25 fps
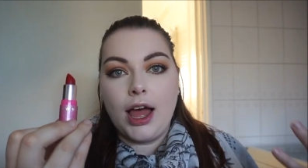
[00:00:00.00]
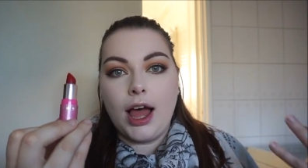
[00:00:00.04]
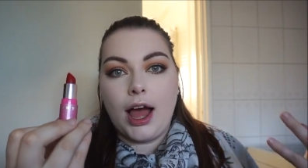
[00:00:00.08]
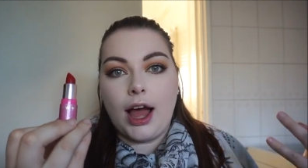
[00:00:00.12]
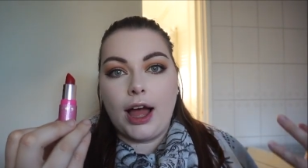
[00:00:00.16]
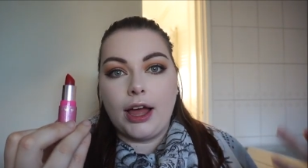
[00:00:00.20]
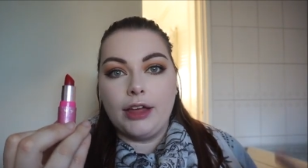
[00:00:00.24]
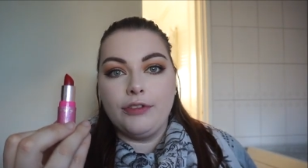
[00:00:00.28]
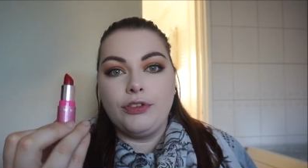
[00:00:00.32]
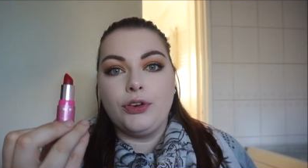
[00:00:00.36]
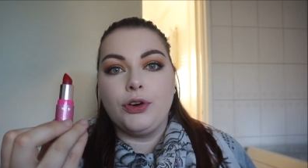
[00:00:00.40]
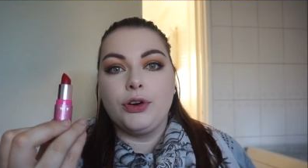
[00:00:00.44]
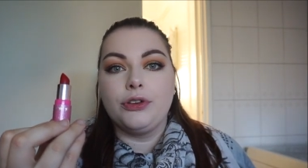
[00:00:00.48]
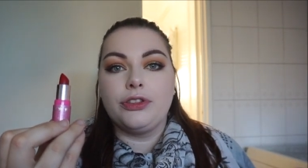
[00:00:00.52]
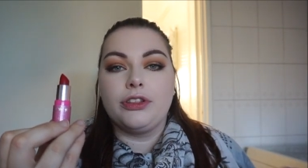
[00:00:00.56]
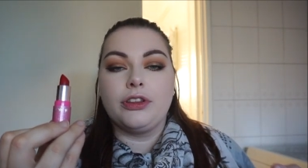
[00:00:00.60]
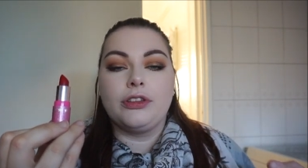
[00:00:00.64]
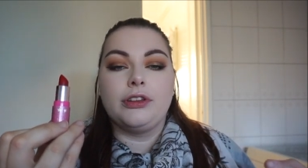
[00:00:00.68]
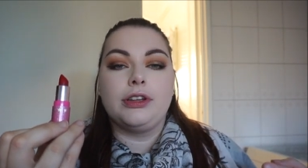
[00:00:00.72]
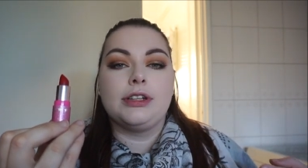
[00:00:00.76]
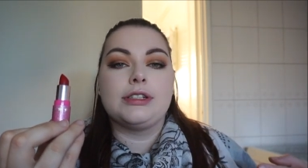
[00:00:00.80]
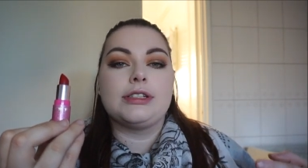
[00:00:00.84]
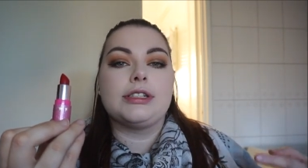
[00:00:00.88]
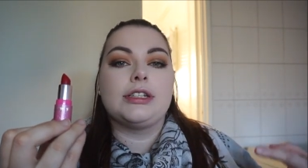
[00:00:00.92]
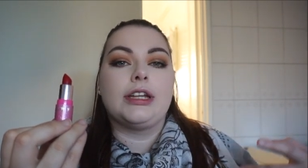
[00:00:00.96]
I've heard that
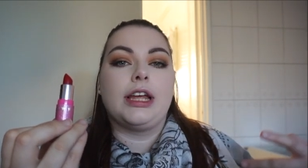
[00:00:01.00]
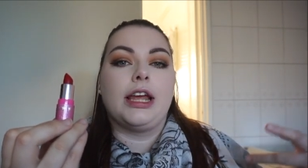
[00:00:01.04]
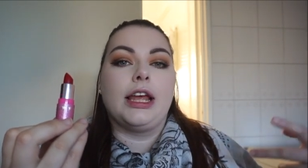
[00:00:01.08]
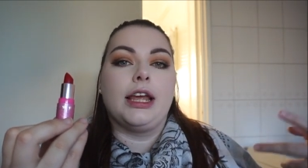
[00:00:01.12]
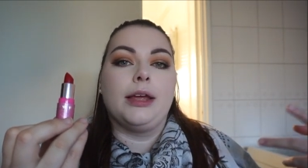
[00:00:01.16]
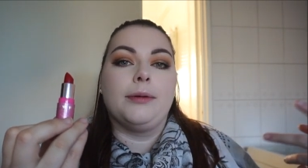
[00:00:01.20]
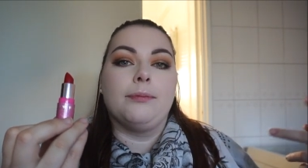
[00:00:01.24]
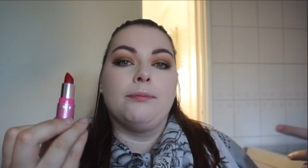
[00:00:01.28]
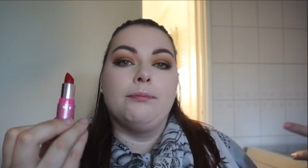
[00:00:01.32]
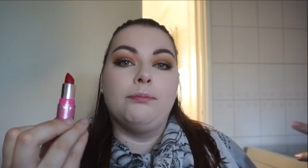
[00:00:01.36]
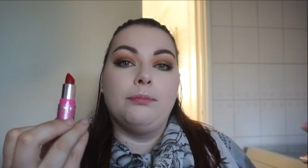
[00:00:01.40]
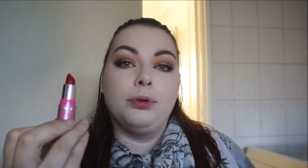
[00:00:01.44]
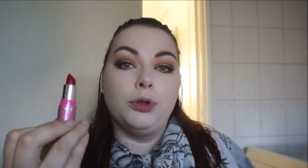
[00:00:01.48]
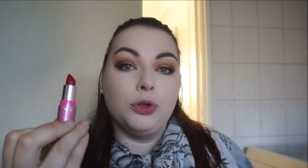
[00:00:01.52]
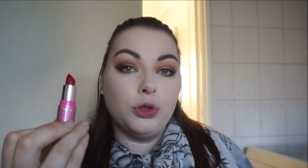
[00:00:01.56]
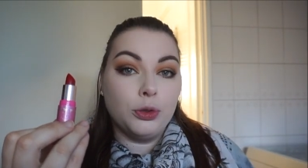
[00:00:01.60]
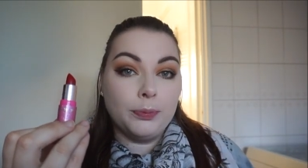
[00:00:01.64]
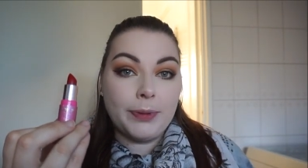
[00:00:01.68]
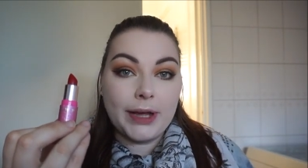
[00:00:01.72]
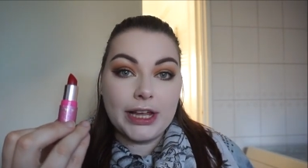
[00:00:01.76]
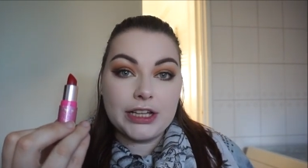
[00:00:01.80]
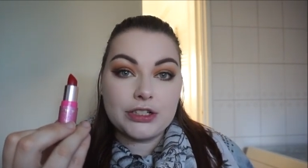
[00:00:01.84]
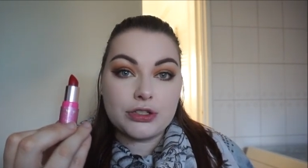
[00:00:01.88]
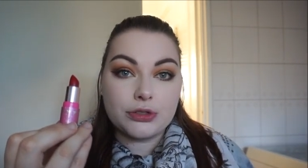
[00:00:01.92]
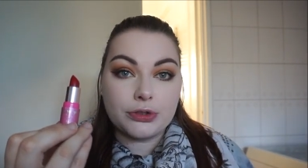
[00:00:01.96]
it's a
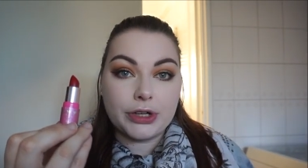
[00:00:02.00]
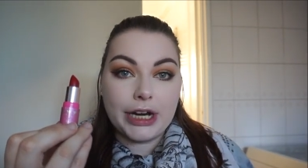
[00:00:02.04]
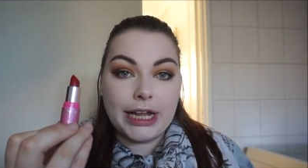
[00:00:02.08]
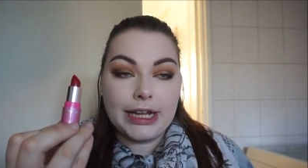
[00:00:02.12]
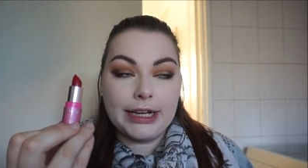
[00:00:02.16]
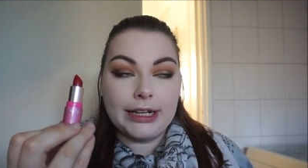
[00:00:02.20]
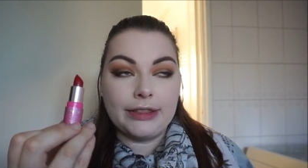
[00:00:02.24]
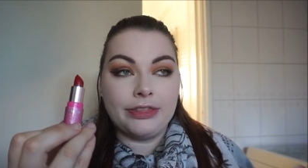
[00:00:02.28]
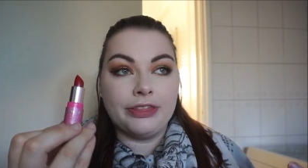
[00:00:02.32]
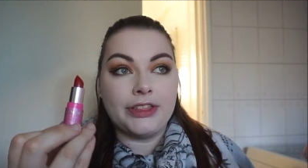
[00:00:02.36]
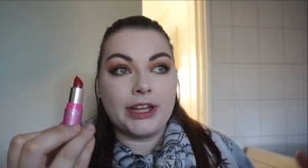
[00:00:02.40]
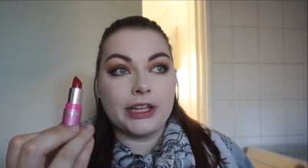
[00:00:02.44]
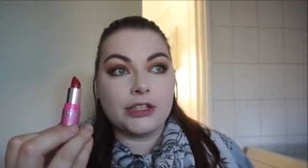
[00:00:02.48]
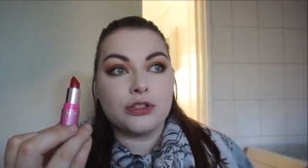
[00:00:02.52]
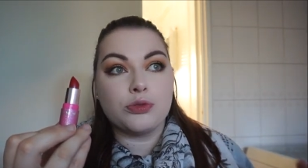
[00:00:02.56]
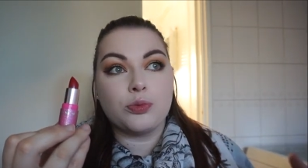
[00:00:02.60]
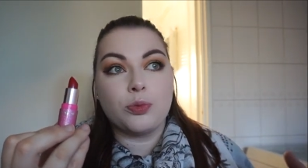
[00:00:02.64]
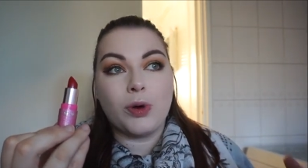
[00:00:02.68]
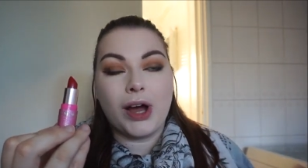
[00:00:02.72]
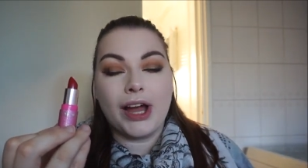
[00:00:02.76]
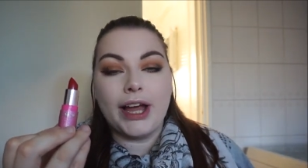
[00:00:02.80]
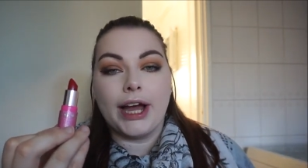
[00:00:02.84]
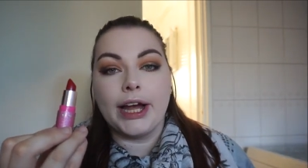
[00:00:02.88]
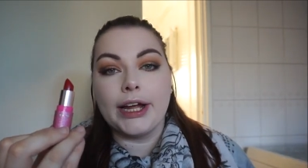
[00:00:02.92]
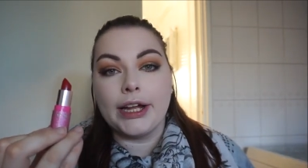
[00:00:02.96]
blue-based red and that's
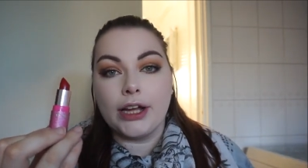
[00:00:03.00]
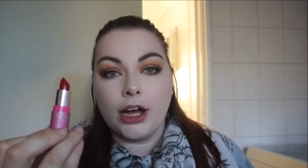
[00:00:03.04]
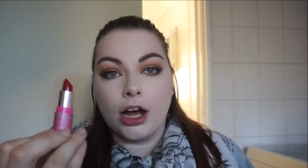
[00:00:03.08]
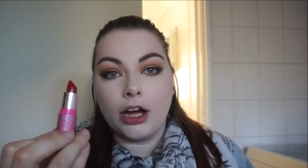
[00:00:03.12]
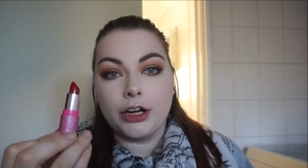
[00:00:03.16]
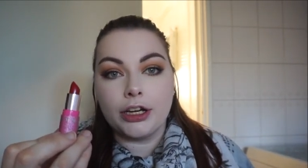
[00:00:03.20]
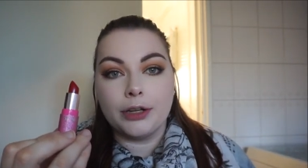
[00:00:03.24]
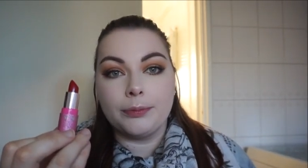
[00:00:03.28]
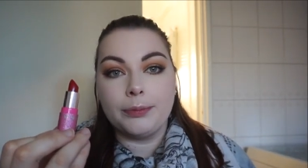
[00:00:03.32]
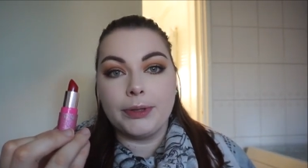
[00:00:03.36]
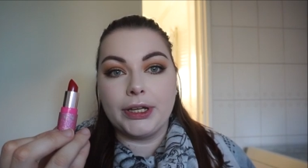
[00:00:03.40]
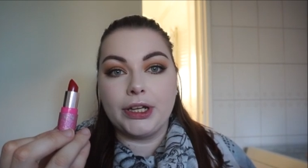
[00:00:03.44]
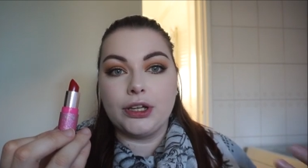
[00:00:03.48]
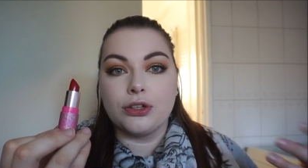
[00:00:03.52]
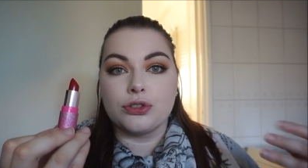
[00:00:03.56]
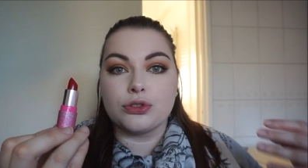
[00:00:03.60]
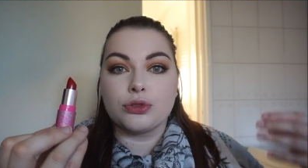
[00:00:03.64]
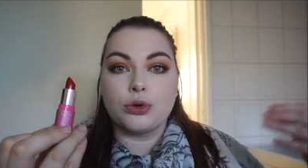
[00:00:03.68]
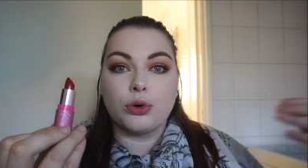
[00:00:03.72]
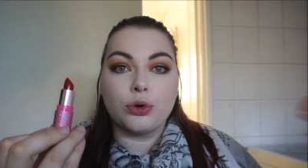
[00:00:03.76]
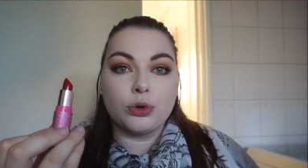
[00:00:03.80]
why I got it because